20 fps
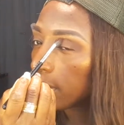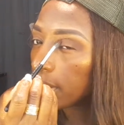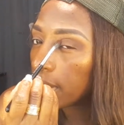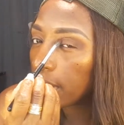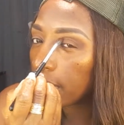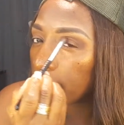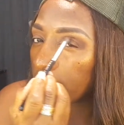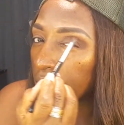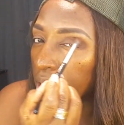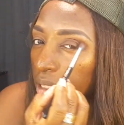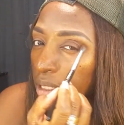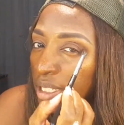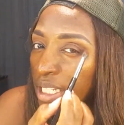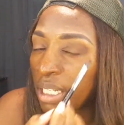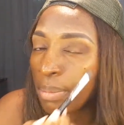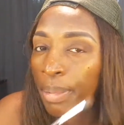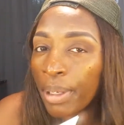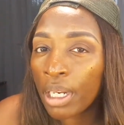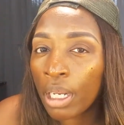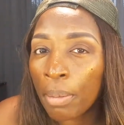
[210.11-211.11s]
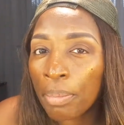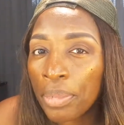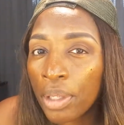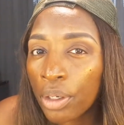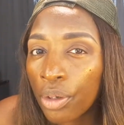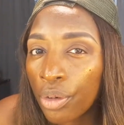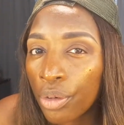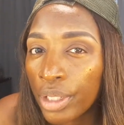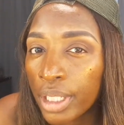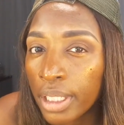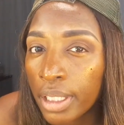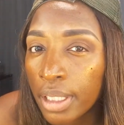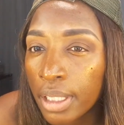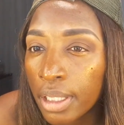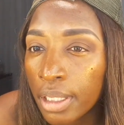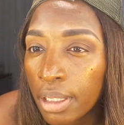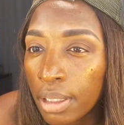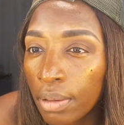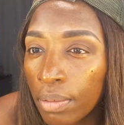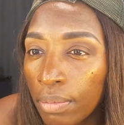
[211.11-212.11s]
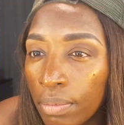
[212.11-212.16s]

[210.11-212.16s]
just to deepen up the crease.